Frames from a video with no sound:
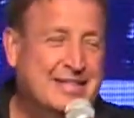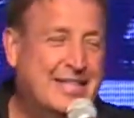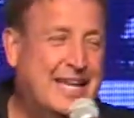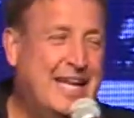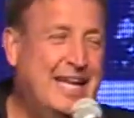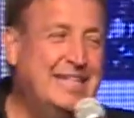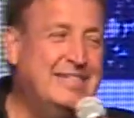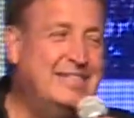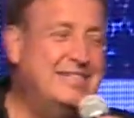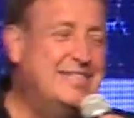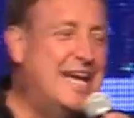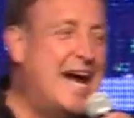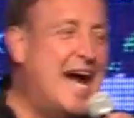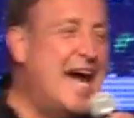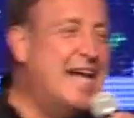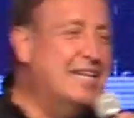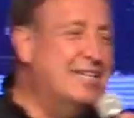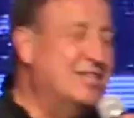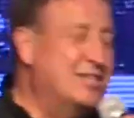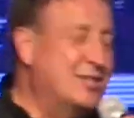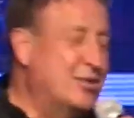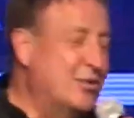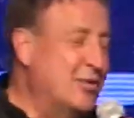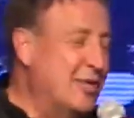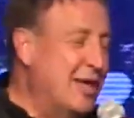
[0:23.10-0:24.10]
Keith's dying
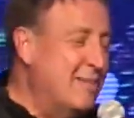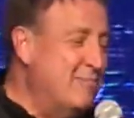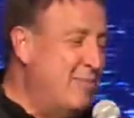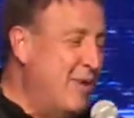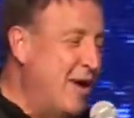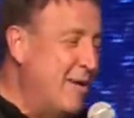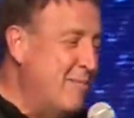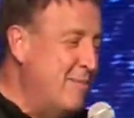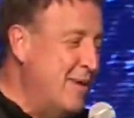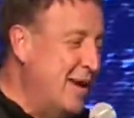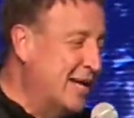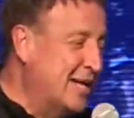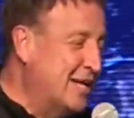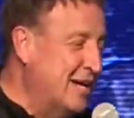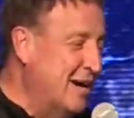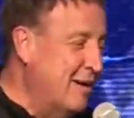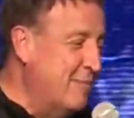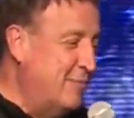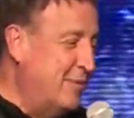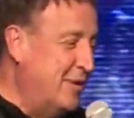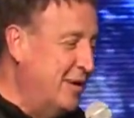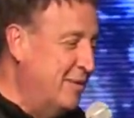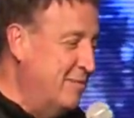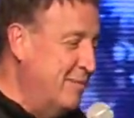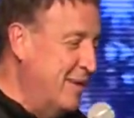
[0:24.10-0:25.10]
to throw that ball back
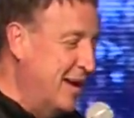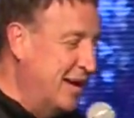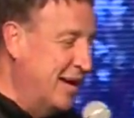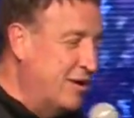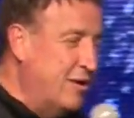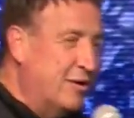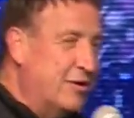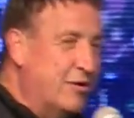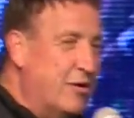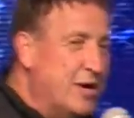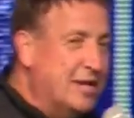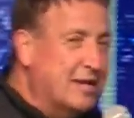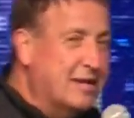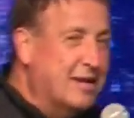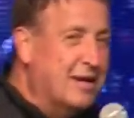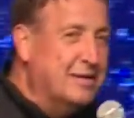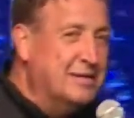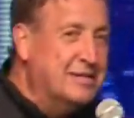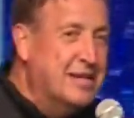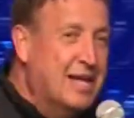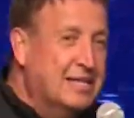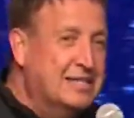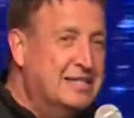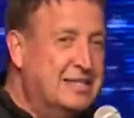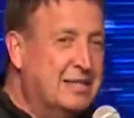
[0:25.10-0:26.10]
up here, man. Go, go
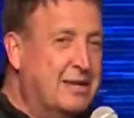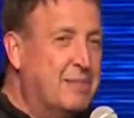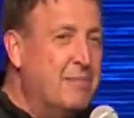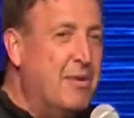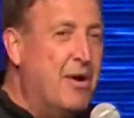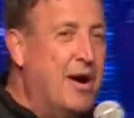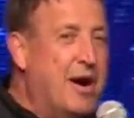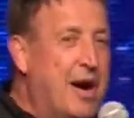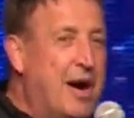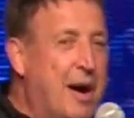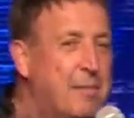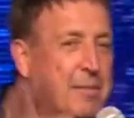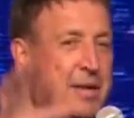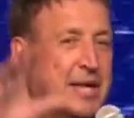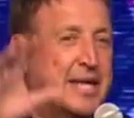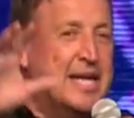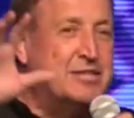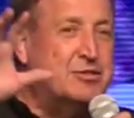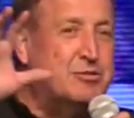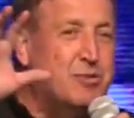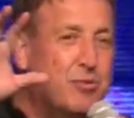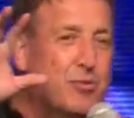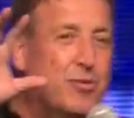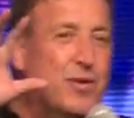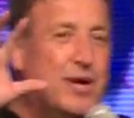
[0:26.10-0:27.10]
ahead. Come on. I'm going to catch
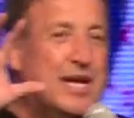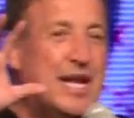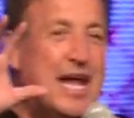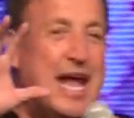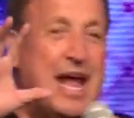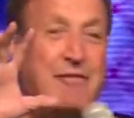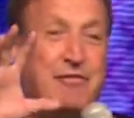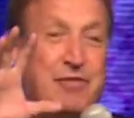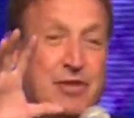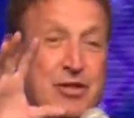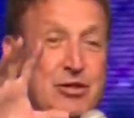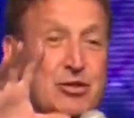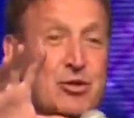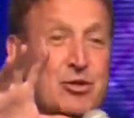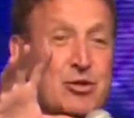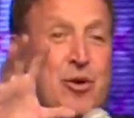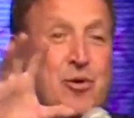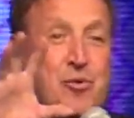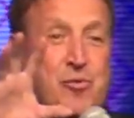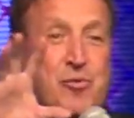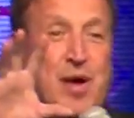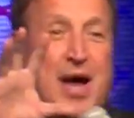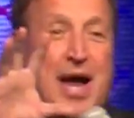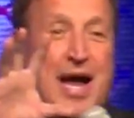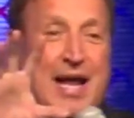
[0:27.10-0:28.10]
it with one hand. If you throw it
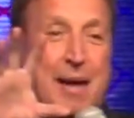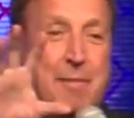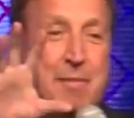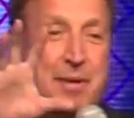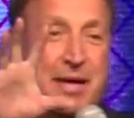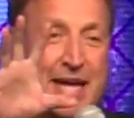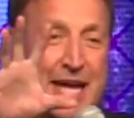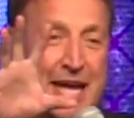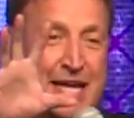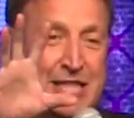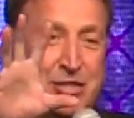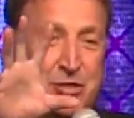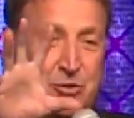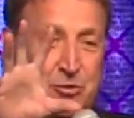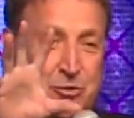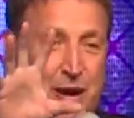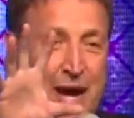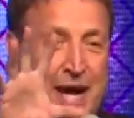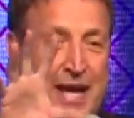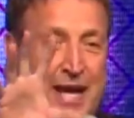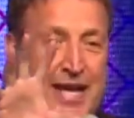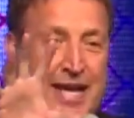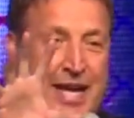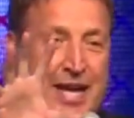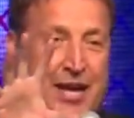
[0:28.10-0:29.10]
right, I'm going to catch it
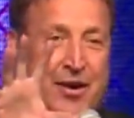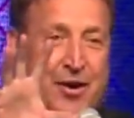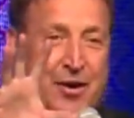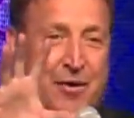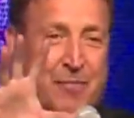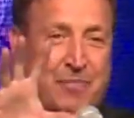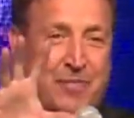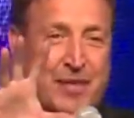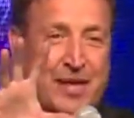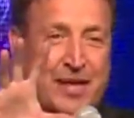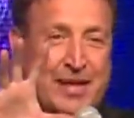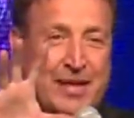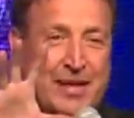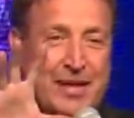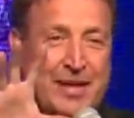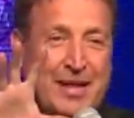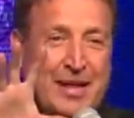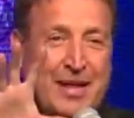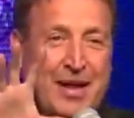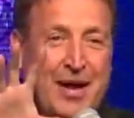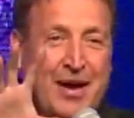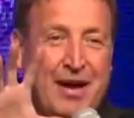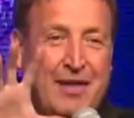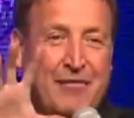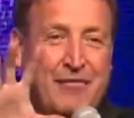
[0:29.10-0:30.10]
right here
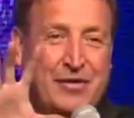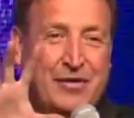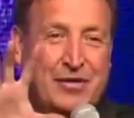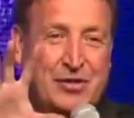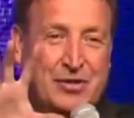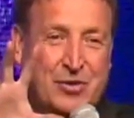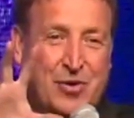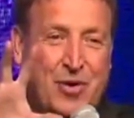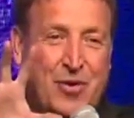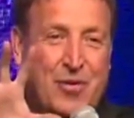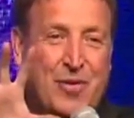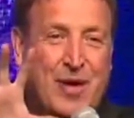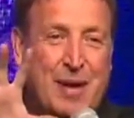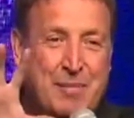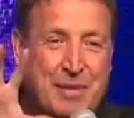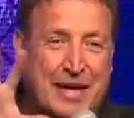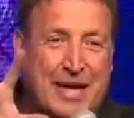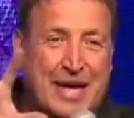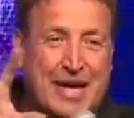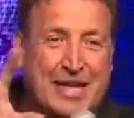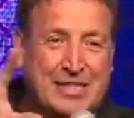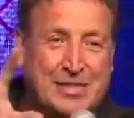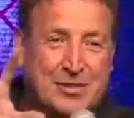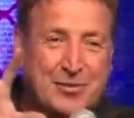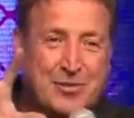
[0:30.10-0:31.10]
if you throw it around, I'm going to
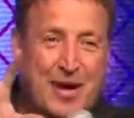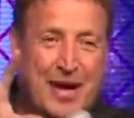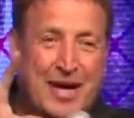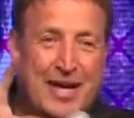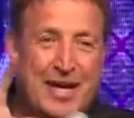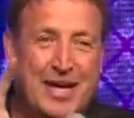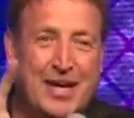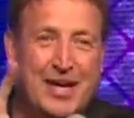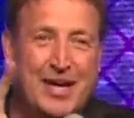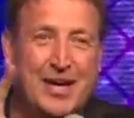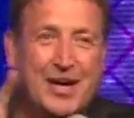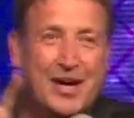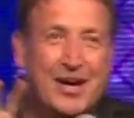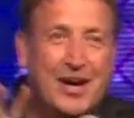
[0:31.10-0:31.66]
catch it right here.